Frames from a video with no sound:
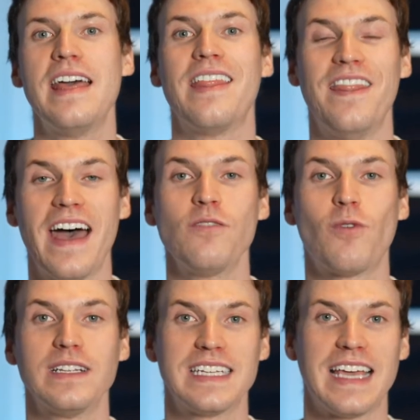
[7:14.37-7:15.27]
Then
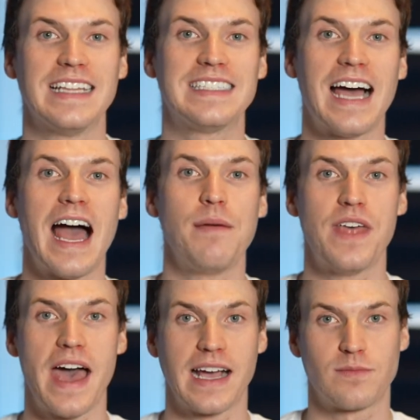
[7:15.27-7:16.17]
once again time
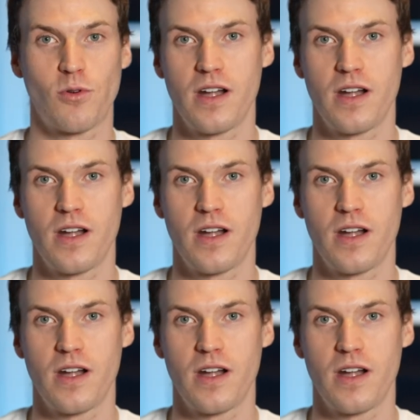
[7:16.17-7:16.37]
the export.